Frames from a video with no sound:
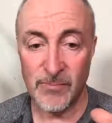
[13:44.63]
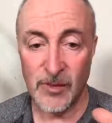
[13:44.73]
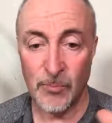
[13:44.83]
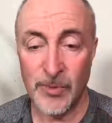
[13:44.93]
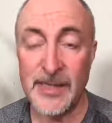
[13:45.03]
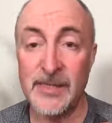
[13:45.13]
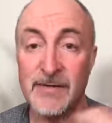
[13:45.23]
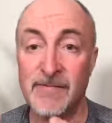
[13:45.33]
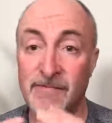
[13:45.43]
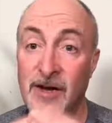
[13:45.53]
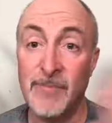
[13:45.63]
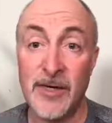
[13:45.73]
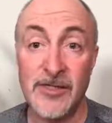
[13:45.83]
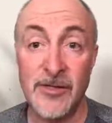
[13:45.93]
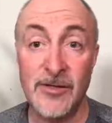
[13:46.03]
complete
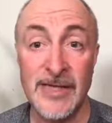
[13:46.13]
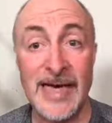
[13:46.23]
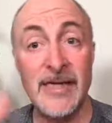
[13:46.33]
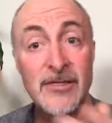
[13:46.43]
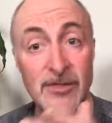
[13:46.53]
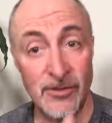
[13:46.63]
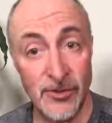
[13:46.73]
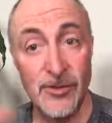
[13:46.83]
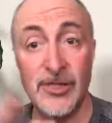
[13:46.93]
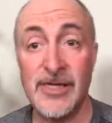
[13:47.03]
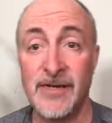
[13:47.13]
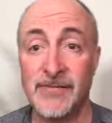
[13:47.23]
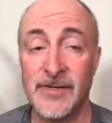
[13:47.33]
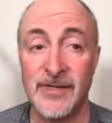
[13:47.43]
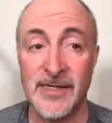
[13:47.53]
five-part series that ends on New Year's Eve.
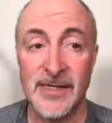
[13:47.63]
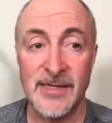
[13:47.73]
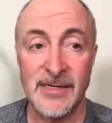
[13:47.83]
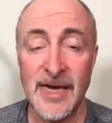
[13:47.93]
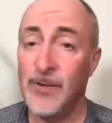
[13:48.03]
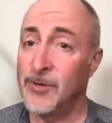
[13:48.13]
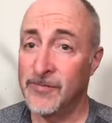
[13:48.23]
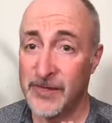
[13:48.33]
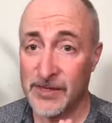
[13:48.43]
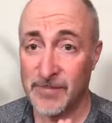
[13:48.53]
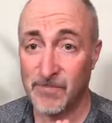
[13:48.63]
How perfect!